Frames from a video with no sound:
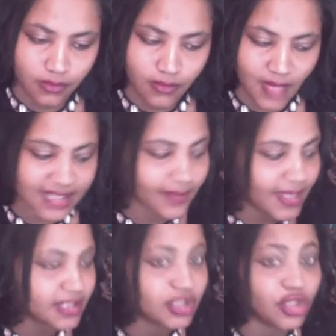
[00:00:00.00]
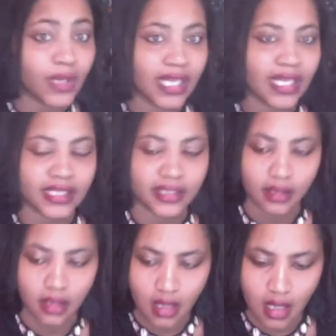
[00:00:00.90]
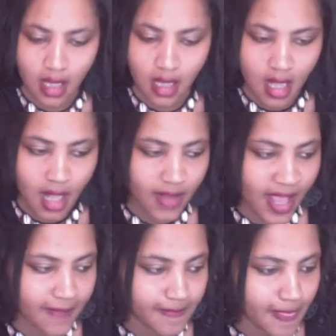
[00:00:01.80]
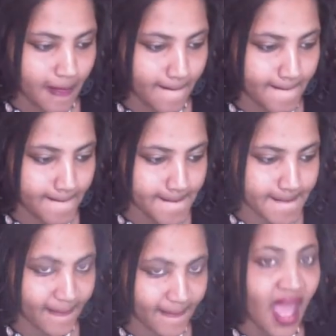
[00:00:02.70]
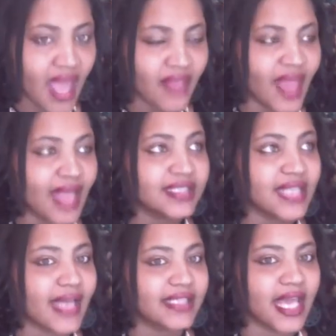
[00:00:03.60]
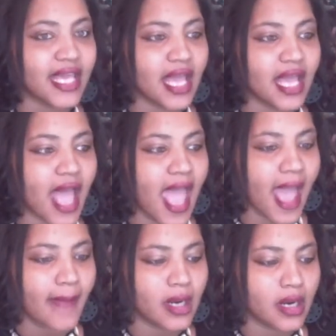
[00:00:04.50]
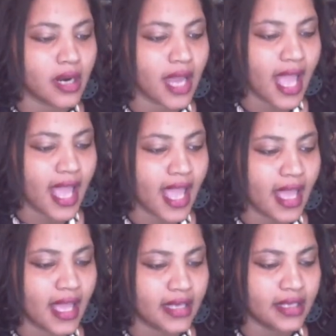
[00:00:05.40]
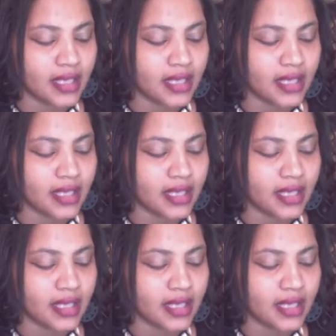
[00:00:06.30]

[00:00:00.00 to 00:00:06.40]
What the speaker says: It's a means to an end. Okay. That's like taking a hammer and,